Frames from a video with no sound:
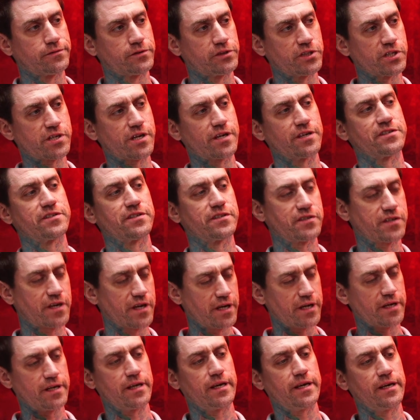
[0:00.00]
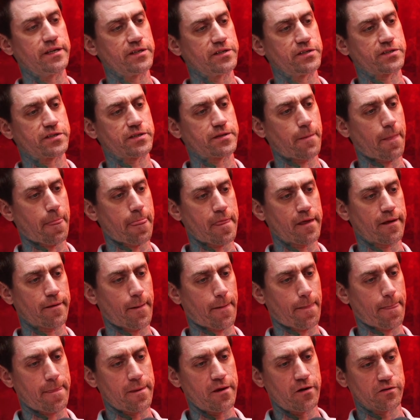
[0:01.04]
Just because the skin is
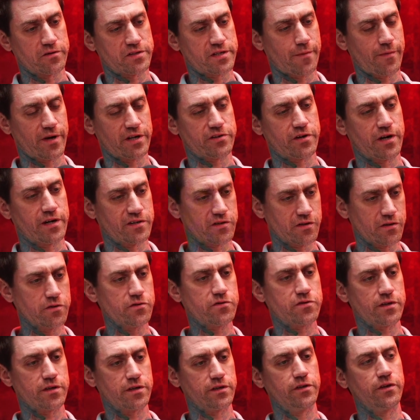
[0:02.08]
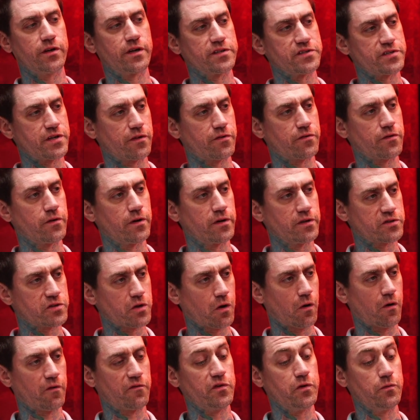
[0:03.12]
semi-translucent, you can see through it.
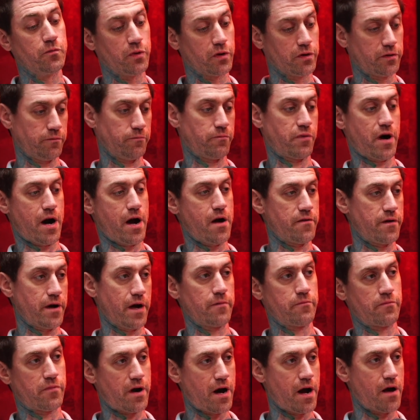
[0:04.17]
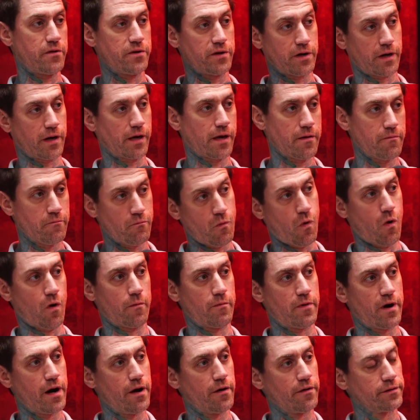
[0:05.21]
So if you put brown on brown, you're gonna get more
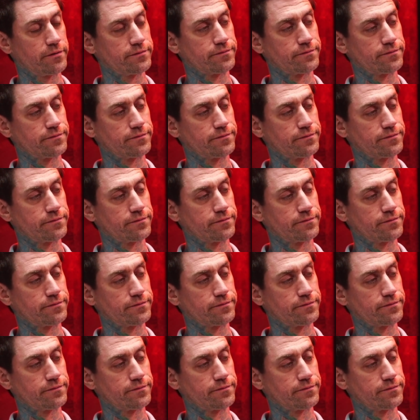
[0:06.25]
brown.